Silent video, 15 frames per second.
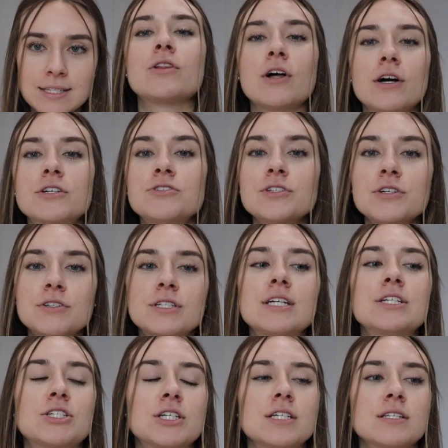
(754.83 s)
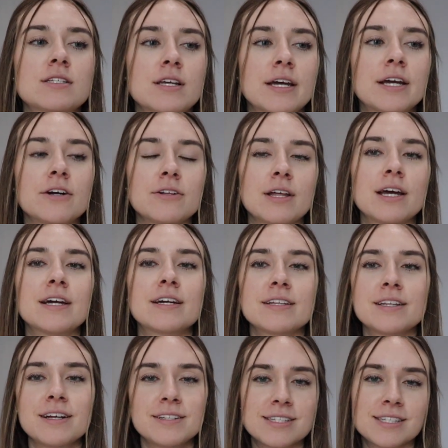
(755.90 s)
Laundry or dishes? I hear like
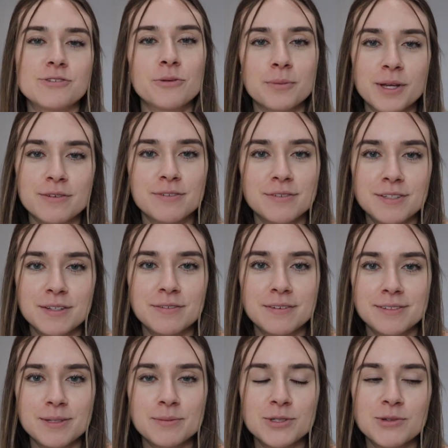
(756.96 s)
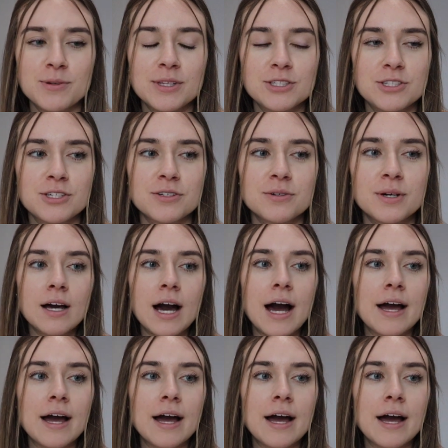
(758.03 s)
it's normally 50-50 between the two.